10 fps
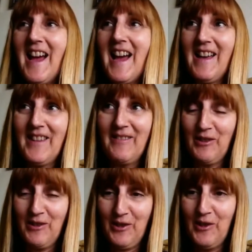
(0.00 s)
And then
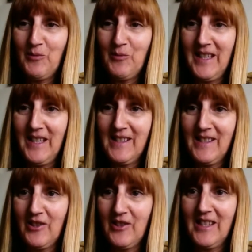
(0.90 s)
the third week, it
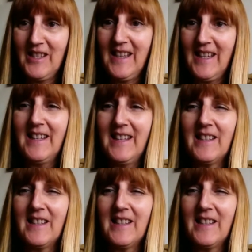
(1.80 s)
started to kick